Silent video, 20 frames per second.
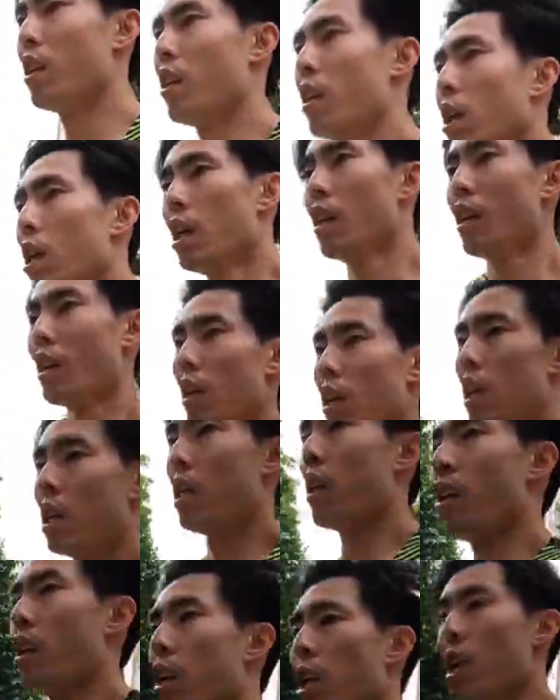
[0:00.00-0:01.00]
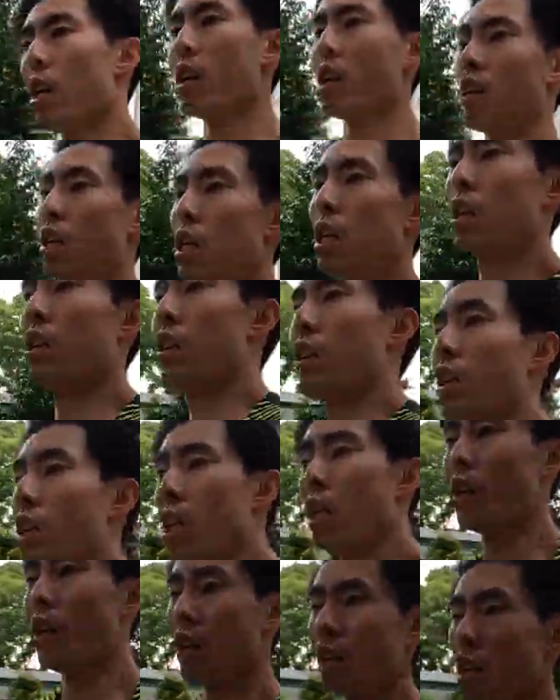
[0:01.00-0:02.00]
or do you just think that
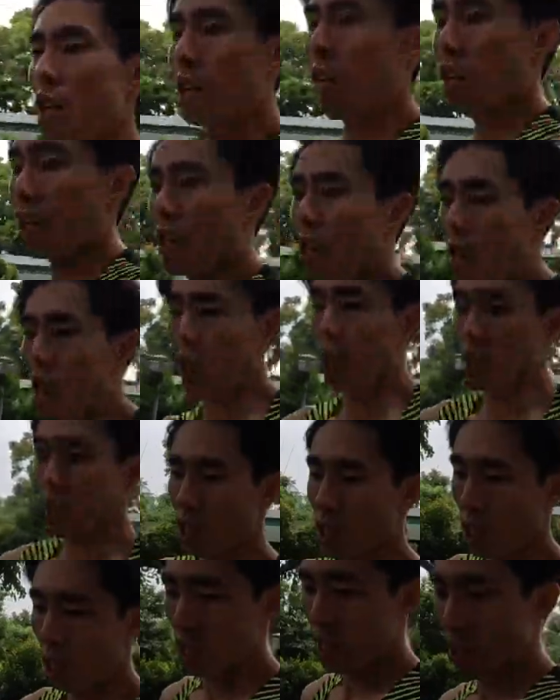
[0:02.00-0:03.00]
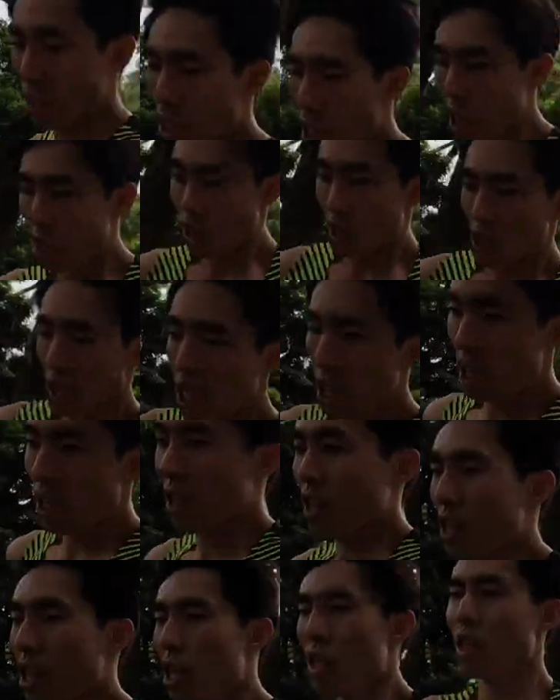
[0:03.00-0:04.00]
that's worked for you in the past and you talked
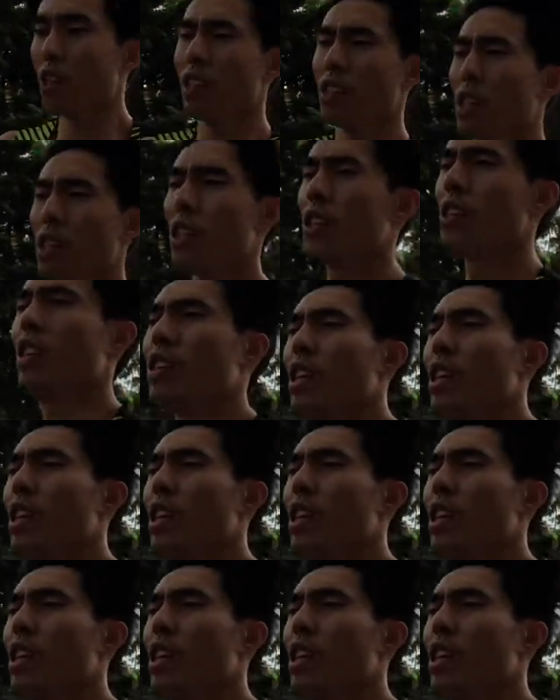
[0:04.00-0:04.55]
about it with your coach?